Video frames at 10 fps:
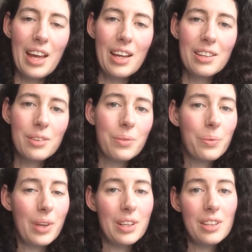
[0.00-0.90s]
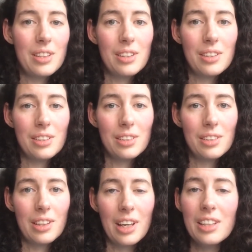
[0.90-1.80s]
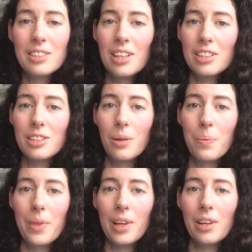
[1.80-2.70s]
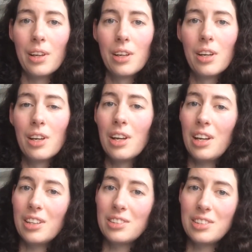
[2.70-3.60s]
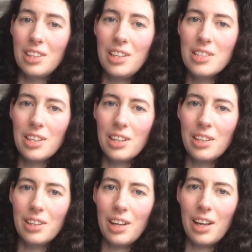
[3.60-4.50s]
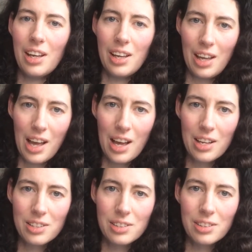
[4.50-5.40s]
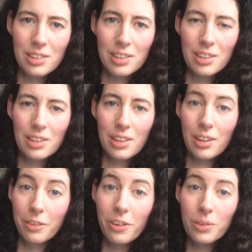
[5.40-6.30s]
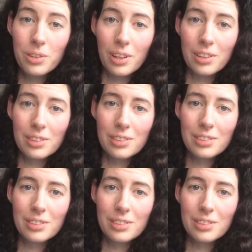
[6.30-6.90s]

And when it hits that something, it sees it as a photon.